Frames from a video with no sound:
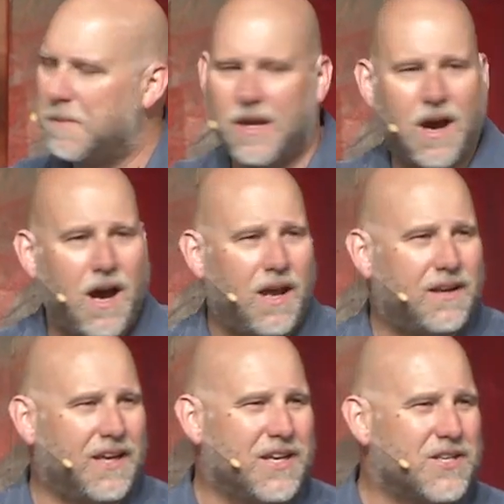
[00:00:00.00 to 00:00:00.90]

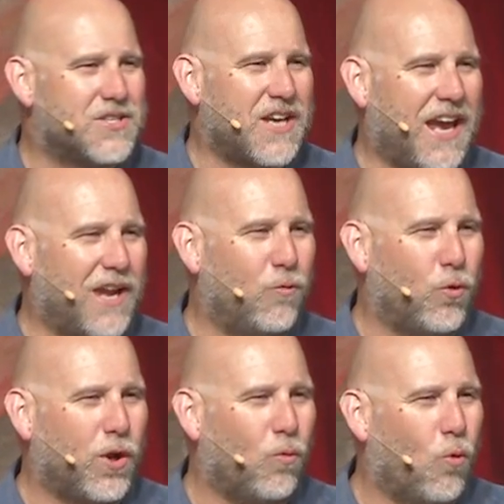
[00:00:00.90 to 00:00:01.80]
God is a
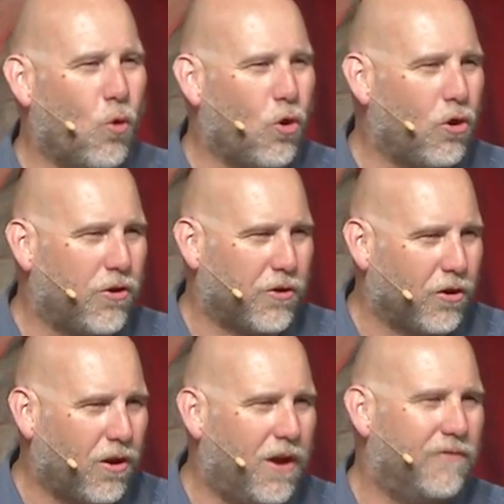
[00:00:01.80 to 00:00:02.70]

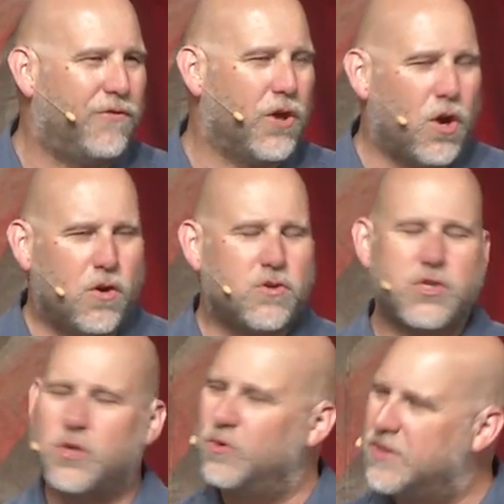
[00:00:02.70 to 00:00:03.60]
rewarder of
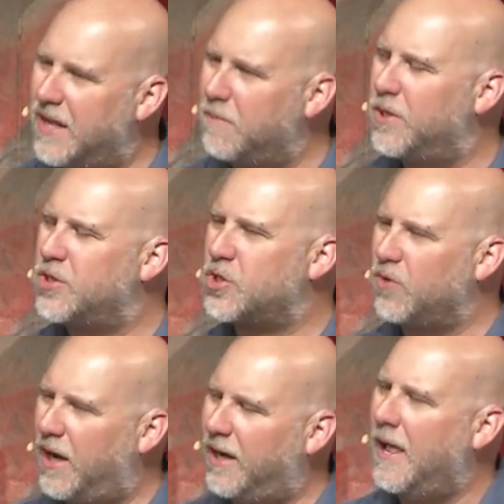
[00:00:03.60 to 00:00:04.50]
those who
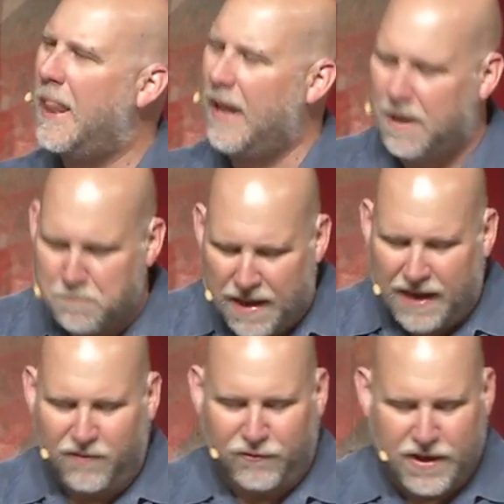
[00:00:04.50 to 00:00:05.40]
demonstrate and
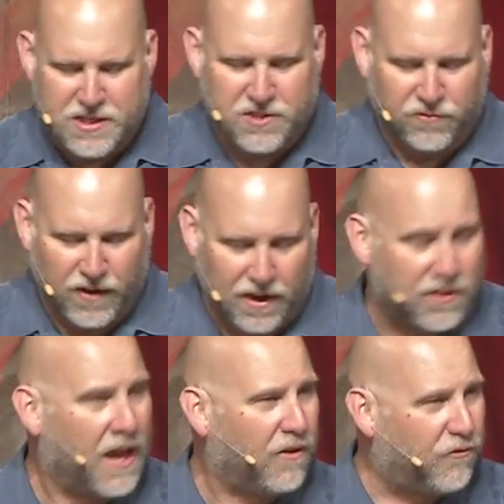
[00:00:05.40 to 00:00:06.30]
manifest
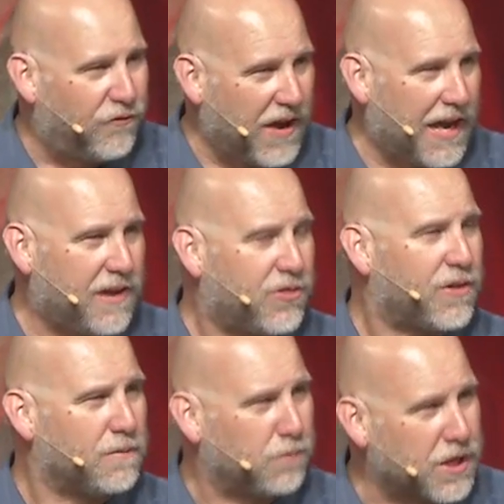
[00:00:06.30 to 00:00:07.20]
faith.
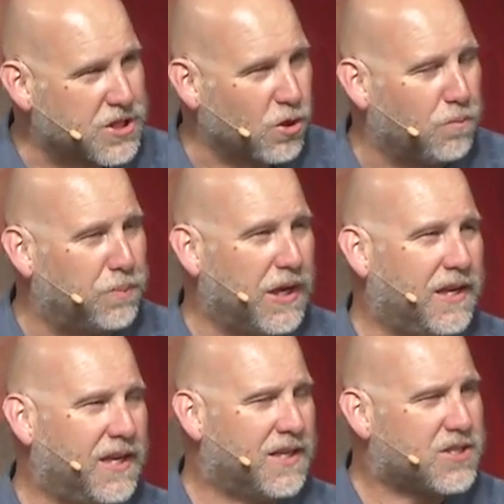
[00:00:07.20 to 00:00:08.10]
Faith plus
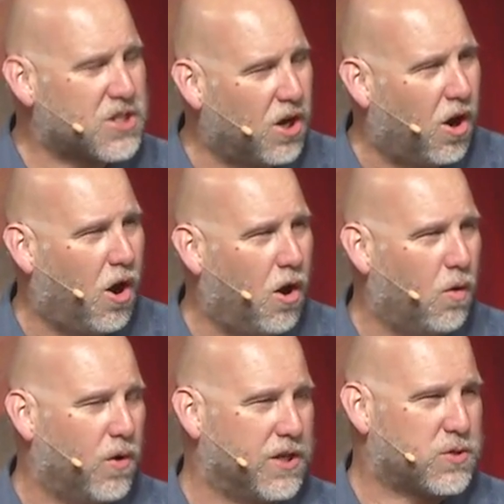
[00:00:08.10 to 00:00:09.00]
obedience
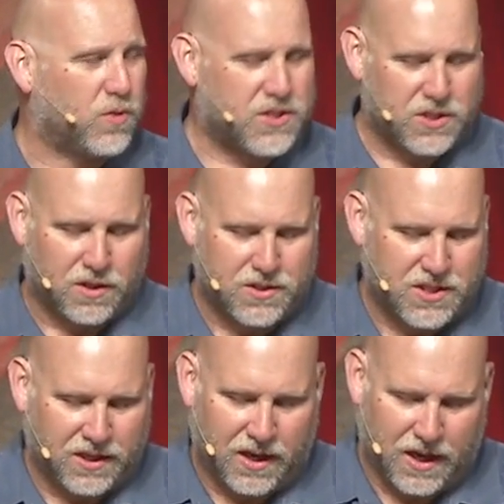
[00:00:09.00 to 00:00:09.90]
always
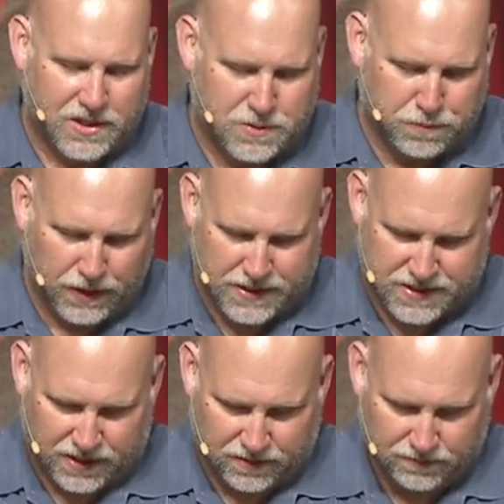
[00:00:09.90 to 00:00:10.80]
results in God's
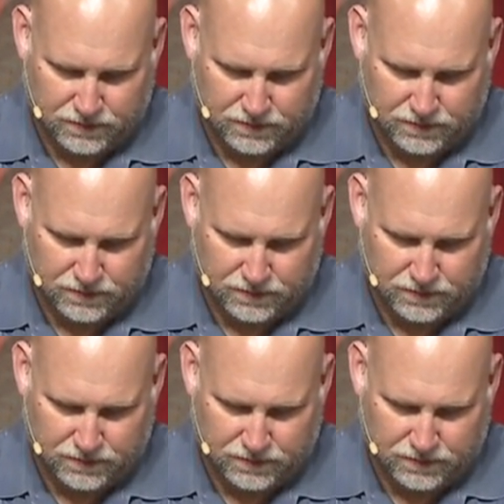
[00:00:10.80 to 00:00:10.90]
blessing.